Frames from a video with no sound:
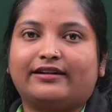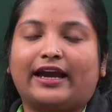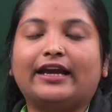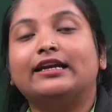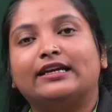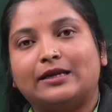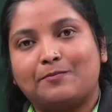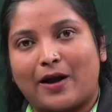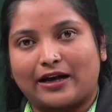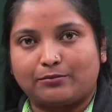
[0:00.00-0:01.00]

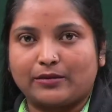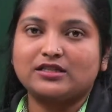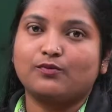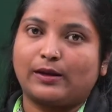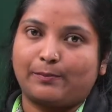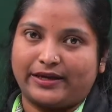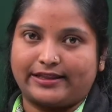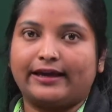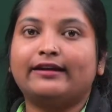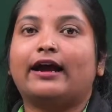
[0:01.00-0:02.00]
departments will be there
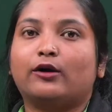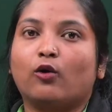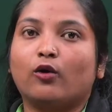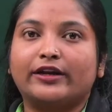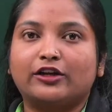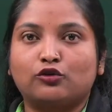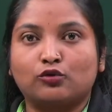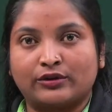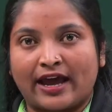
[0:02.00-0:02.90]
according to their